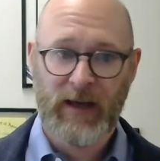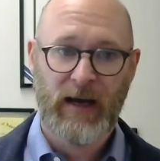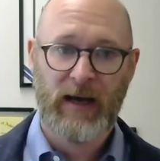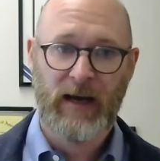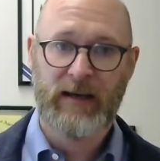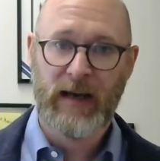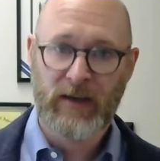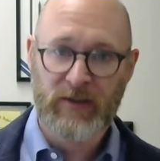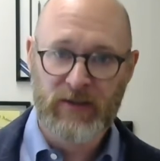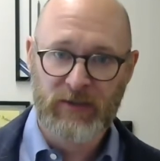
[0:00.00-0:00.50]

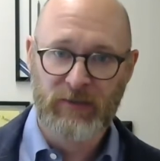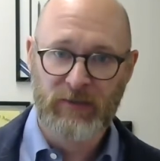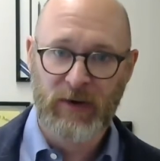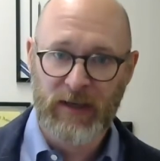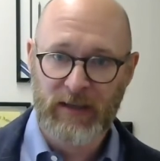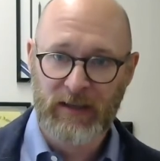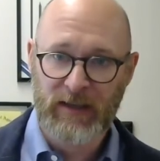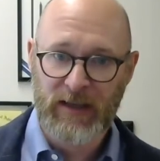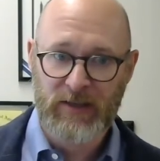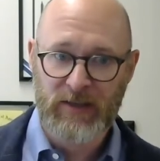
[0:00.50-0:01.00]
announcing
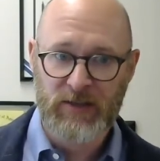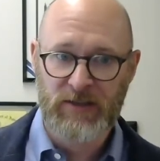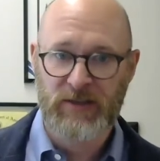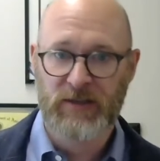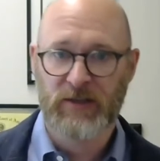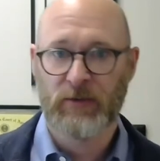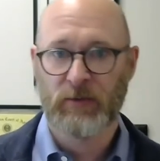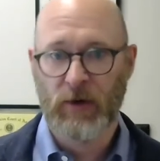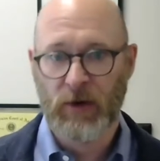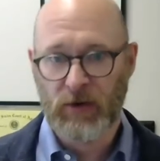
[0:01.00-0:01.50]
regulations
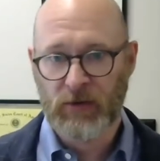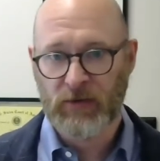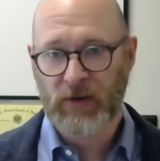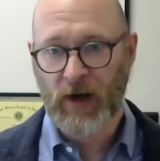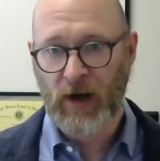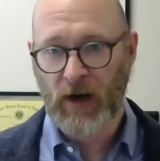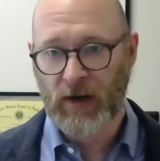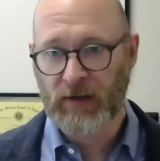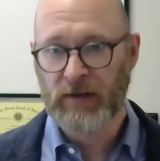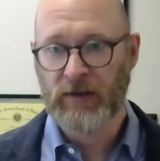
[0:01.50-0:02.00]
in the Rose
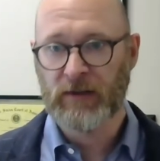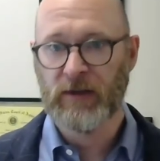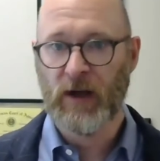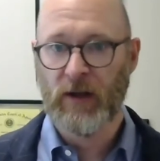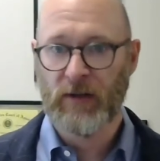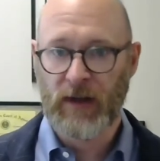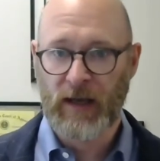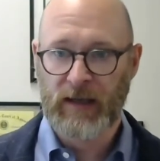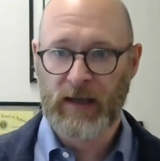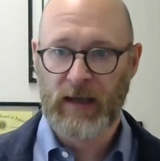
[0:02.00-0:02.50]
Garden,
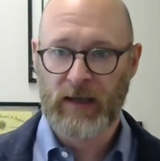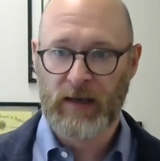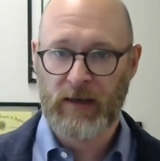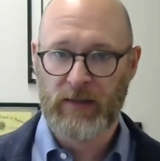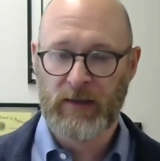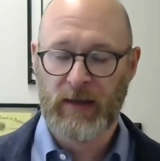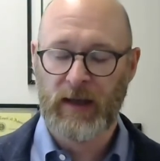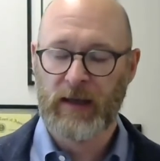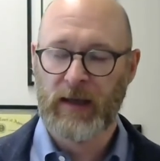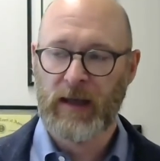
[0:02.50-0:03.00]
all that kind of
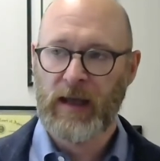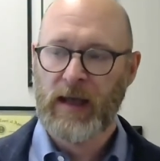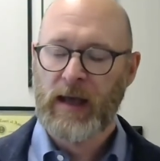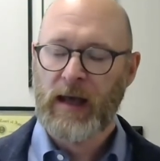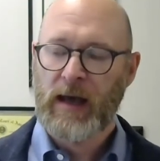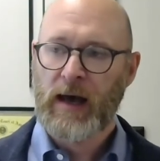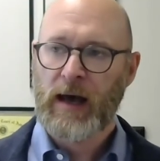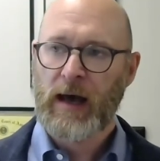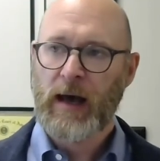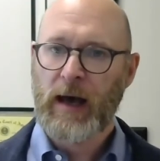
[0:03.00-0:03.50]

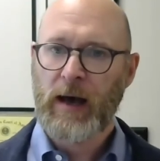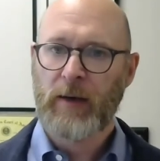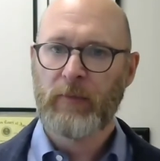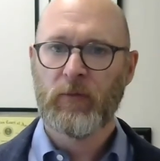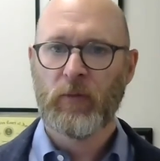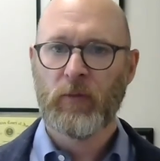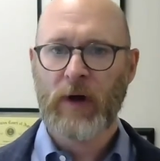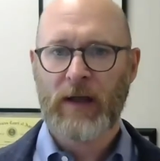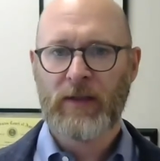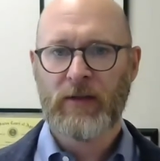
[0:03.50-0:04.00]

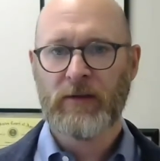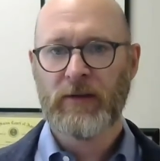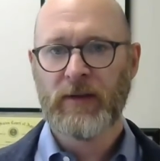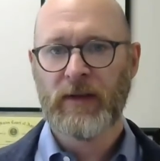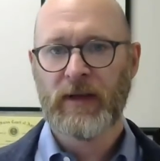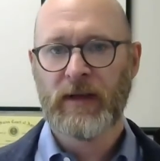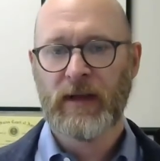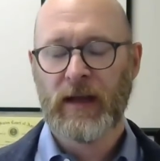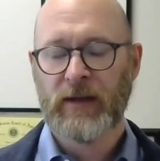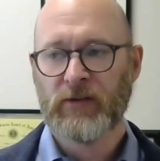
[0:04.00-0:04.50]

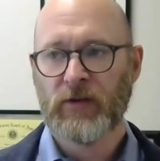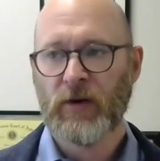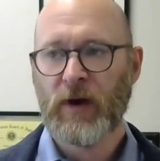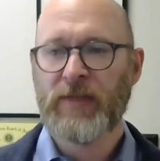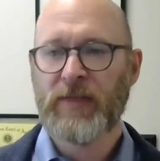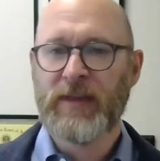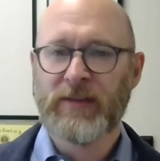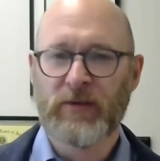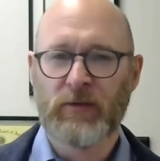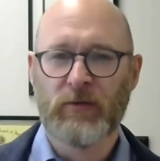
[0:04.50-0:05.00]
thing. So I
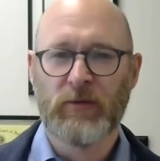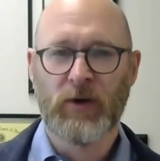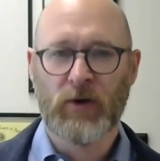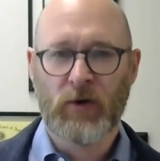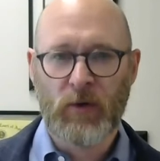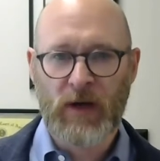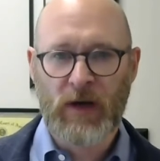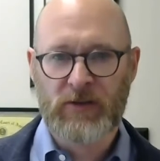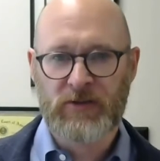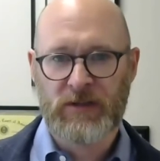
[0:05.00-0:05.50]
think the real
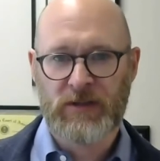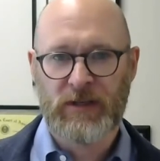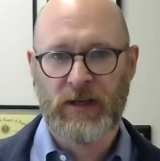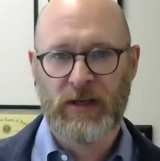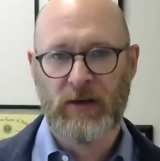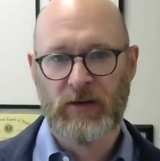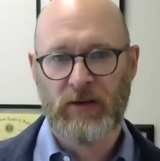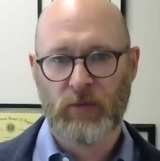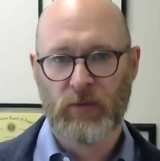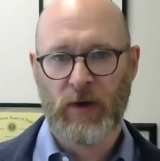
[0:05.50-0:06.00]
question
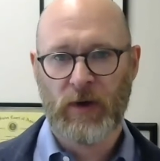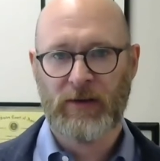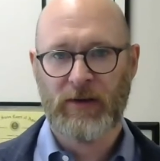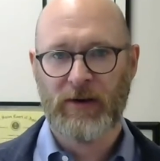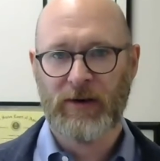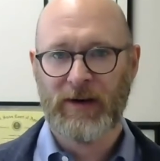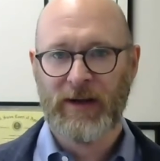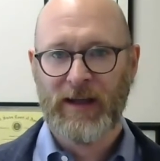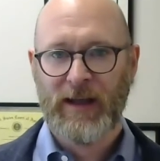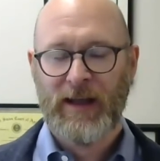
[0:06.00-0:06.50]
here is
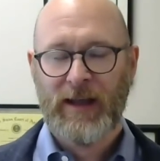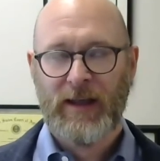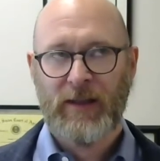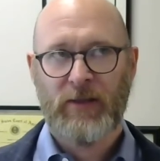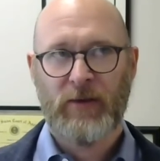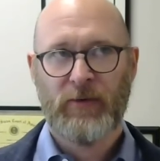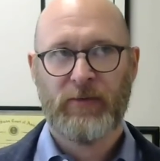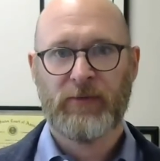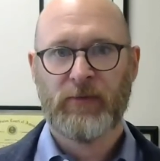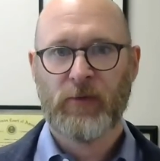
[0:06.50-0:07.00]
whether
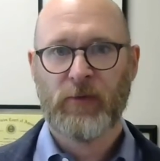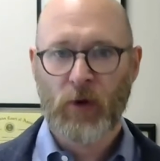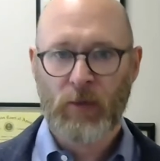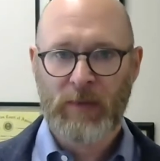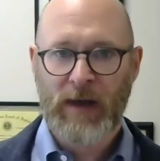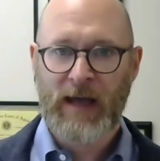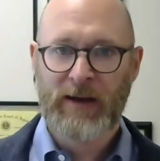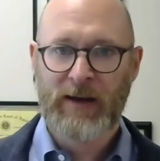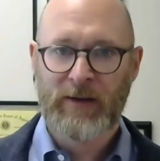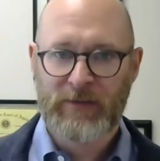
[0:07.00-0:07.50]
the
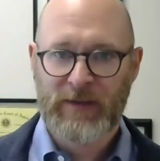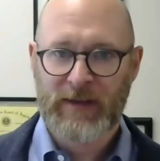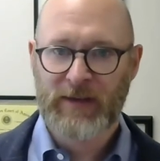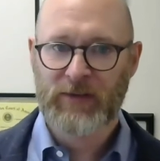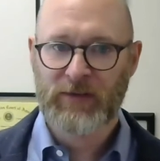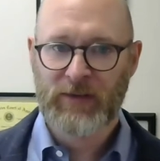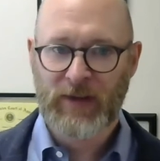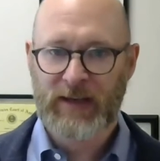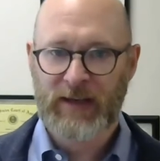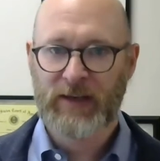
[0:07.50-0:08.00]
format of the
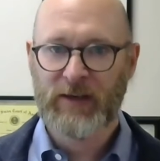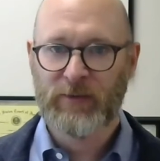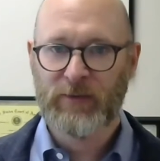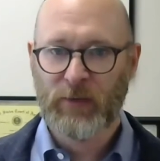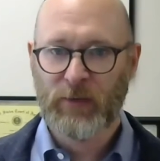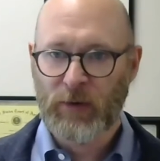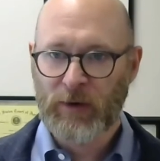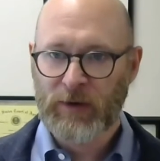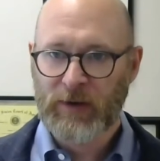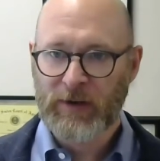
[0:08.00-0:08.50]
executive
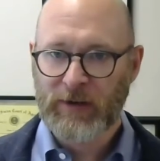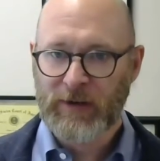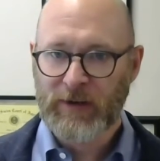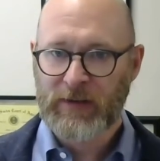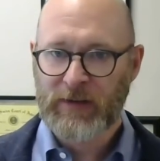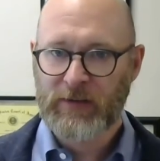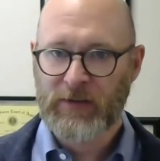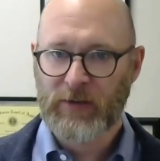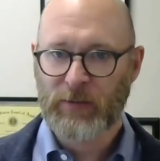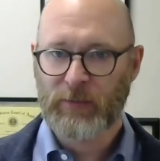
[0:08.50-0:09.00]
order
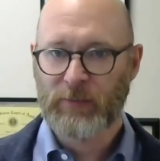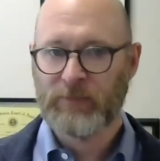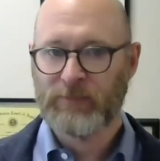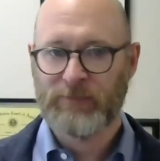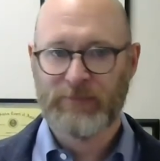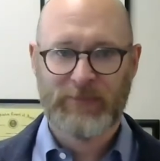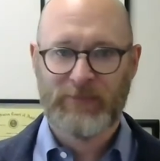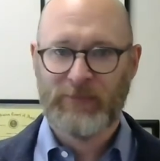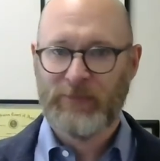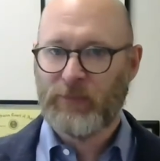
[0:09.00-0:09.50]
is the
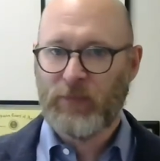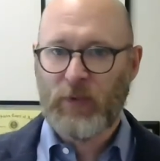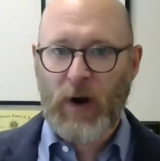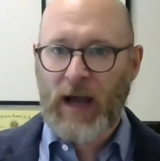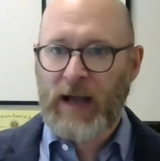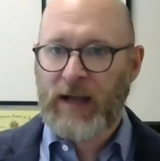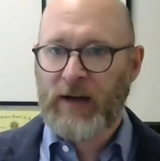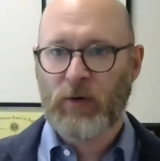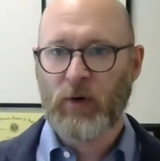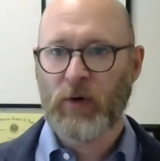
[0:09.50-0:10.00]

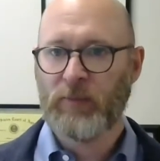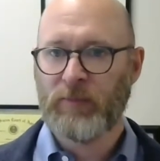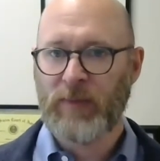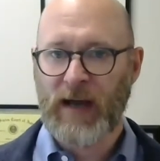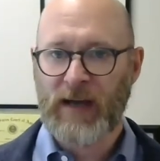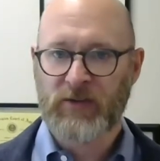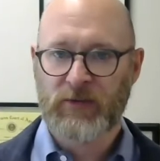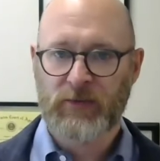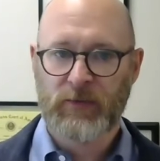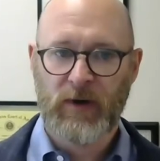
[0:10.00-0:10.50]
right or
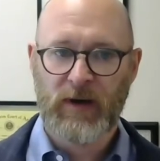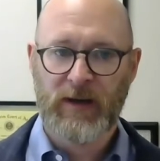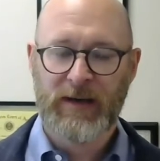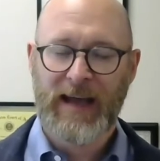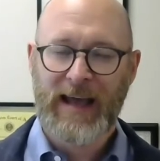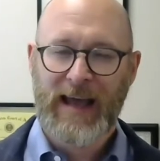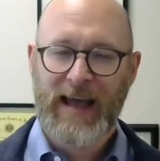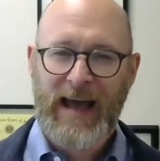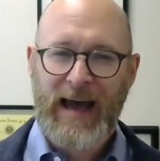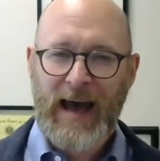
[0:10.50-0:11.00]
best one.
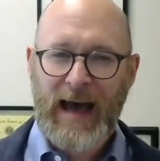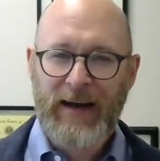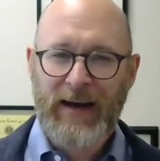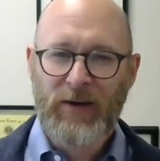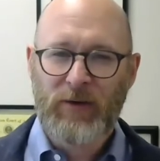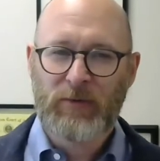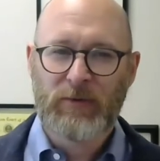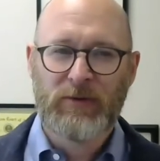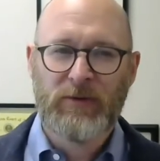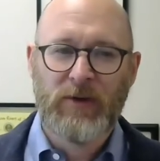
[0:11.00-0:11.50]
I
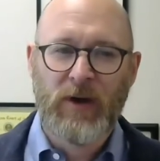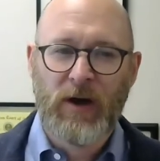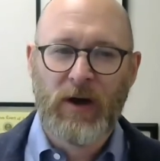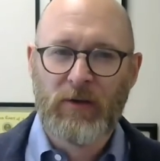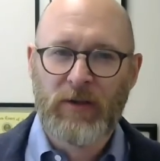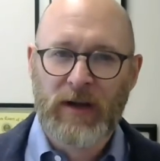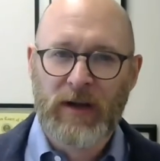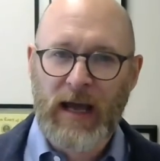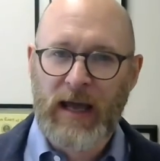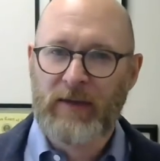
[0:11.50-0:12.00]
don't know
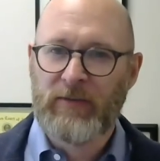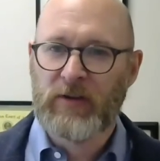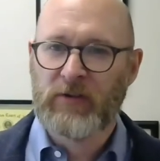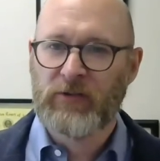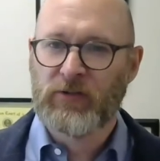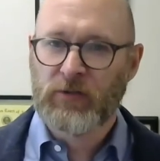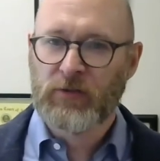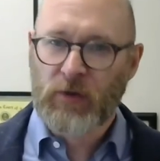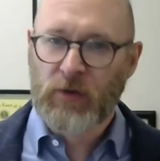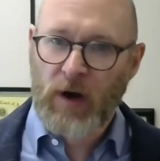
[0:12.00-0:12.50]
that I have a
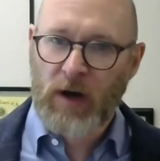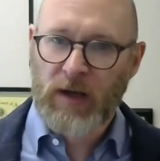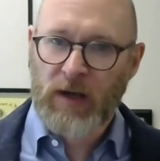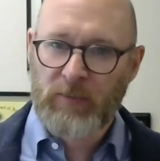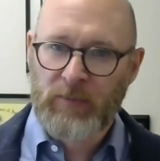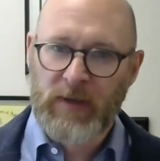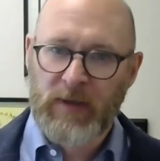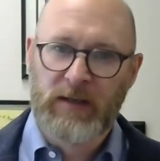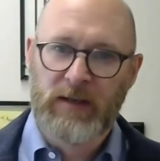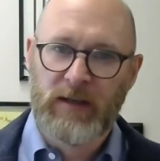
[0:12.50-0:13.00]
strong
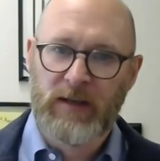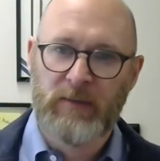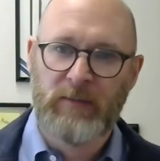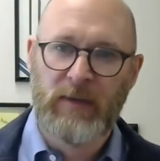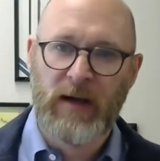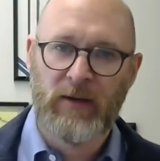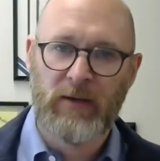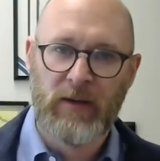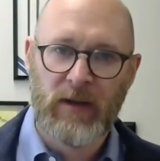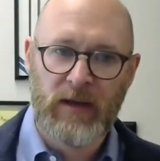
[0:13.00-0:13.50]
opinion
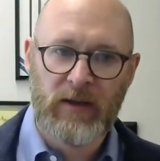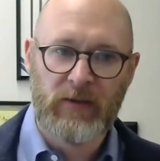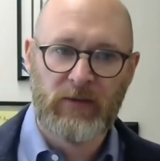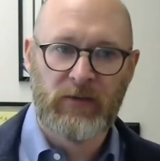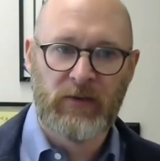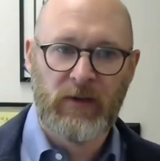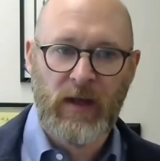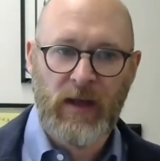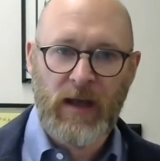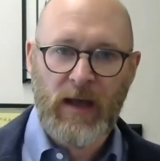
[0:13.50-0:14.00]
about
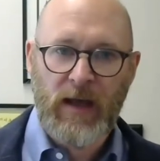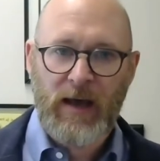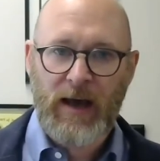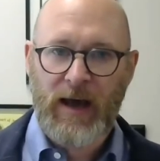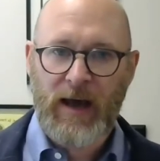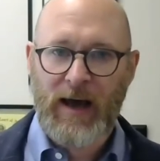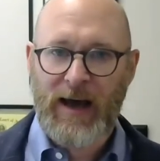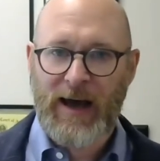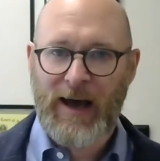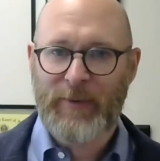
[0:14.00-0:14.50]
this.
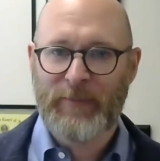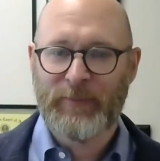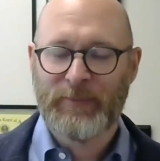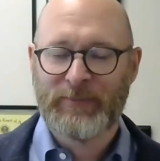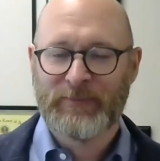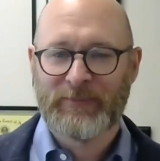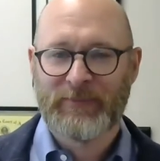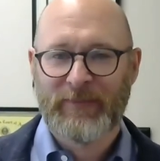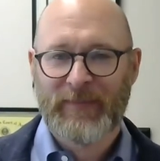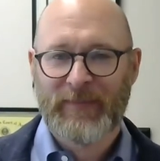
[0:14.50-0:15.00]
And